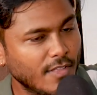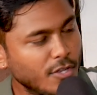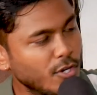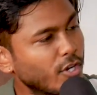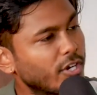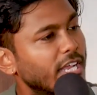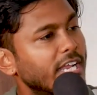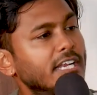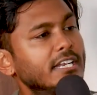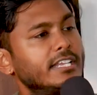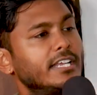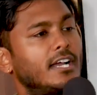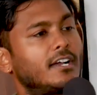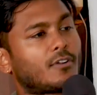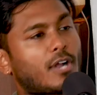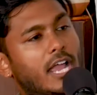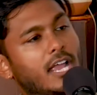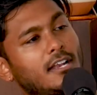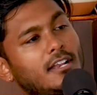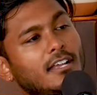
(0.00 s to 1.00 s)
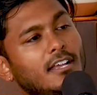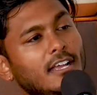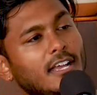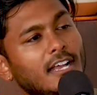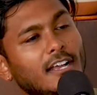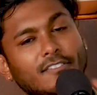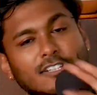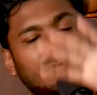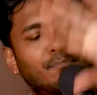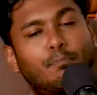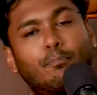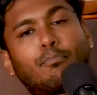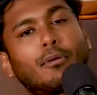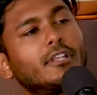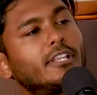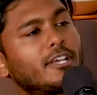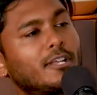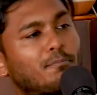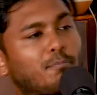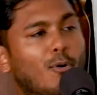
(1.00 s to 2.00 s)
Then you go to India, right? These
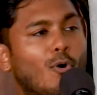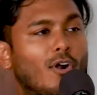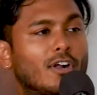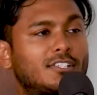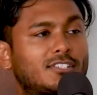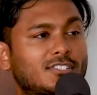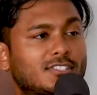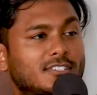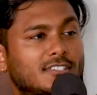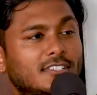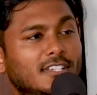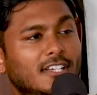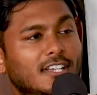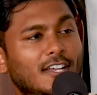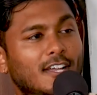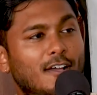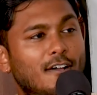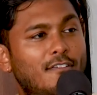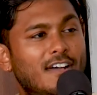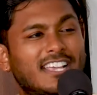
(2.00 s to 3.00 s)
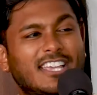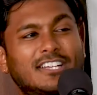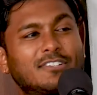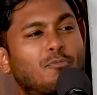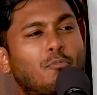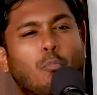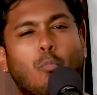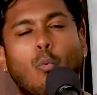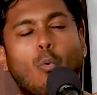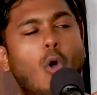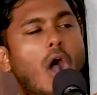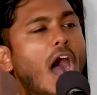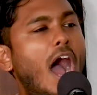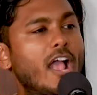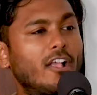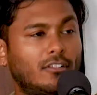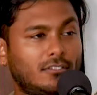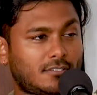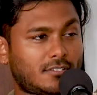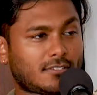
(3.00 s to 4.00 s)
brilliant ports, fucking
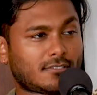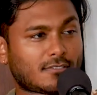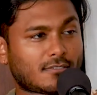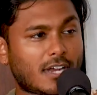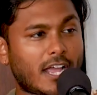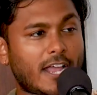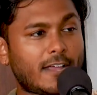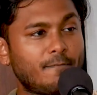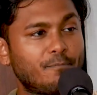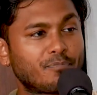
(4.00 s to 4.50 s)
wild, right?